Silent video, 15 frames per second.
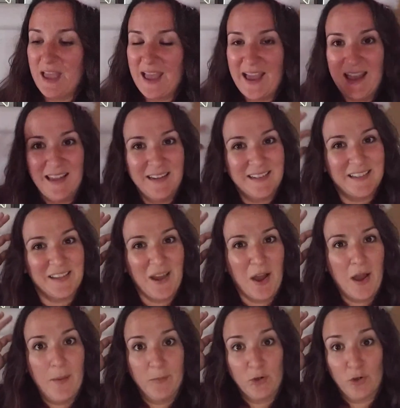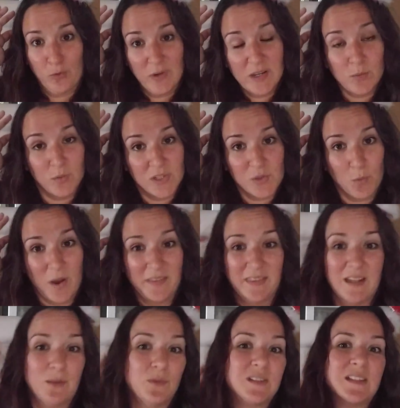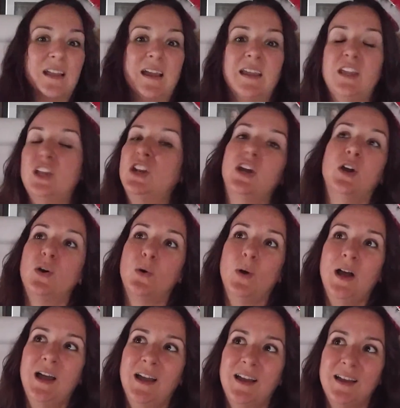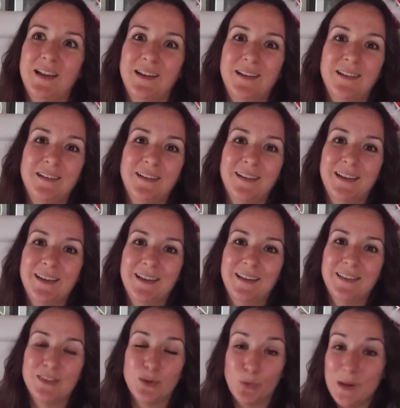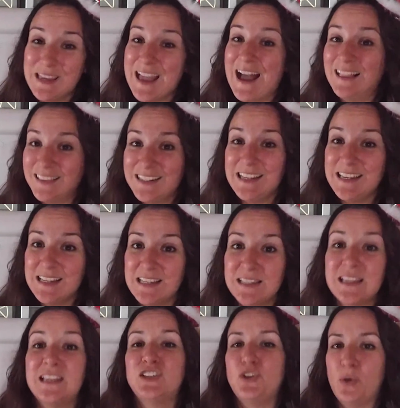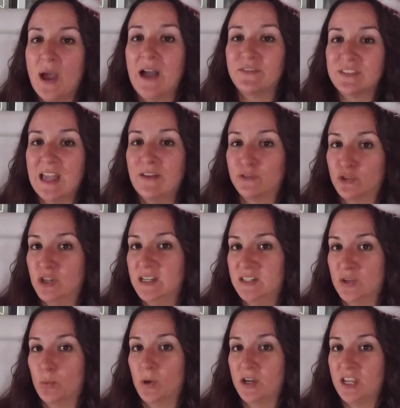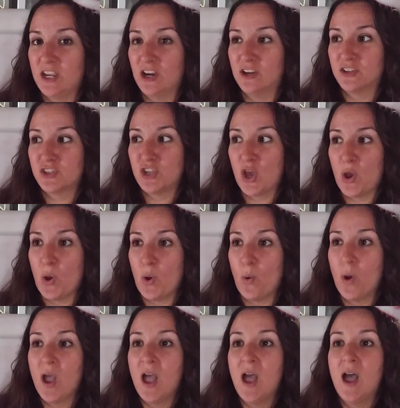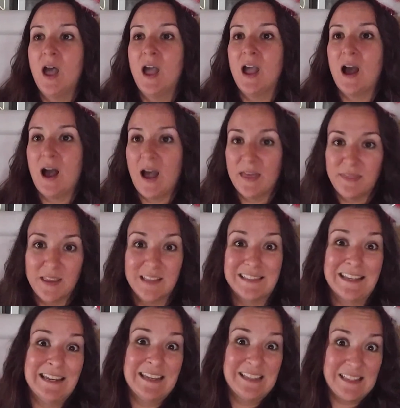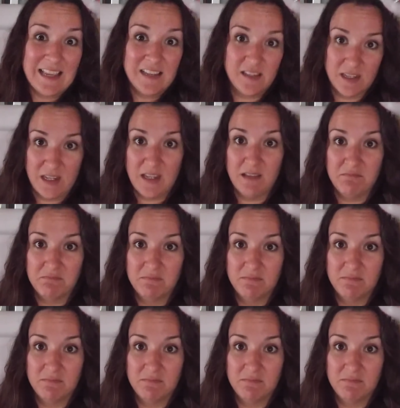and grit was one that it was like, the reality is you have to have grit to work here. So I think it's a necessity